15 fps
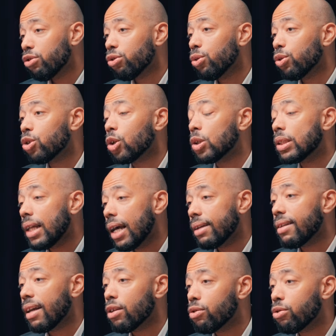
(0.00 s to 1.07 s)
to
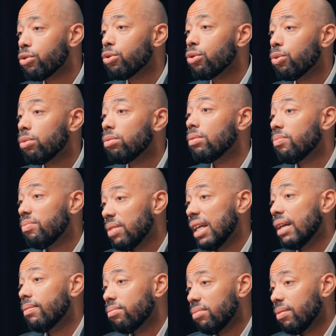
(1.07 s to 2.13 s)
translate that to
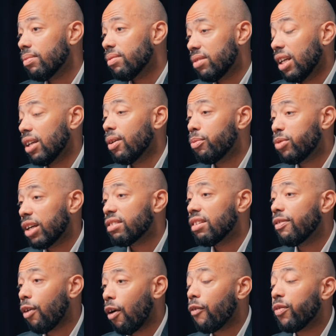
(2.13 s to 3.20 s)
the
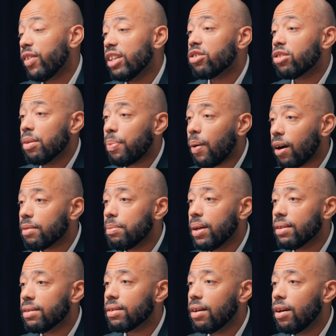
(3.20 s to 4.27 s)
objective of each
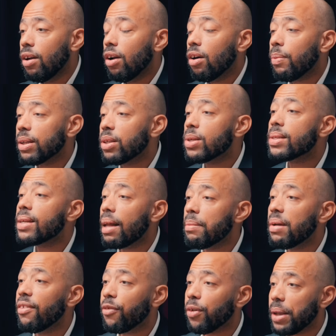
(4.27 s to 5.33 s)
department. What does that
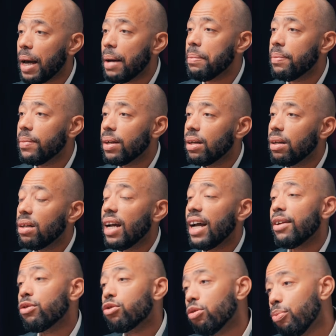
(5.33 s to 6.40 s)
mean for them,
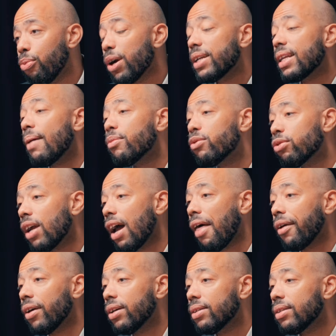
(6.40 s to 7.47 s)
and to bring them
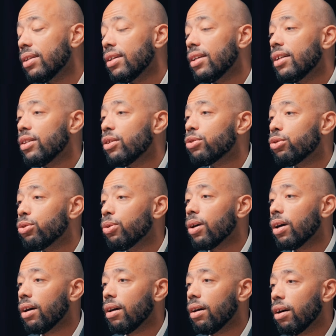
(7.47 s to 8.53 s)
together
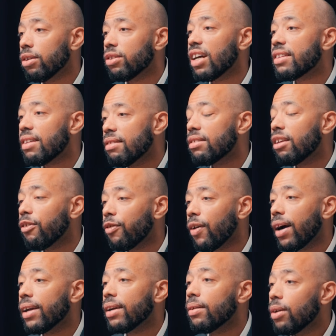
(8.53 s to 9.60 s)
to
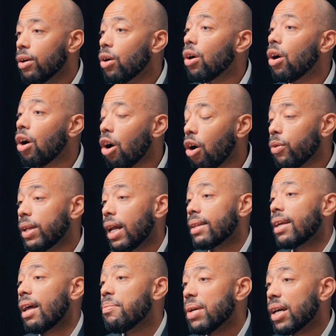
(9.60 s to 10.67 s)
identify how
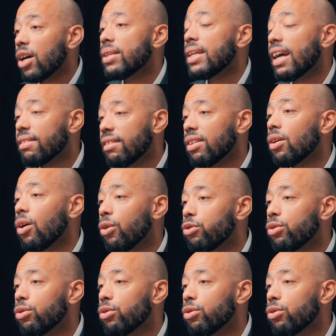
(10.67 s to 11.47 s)
that can be connected all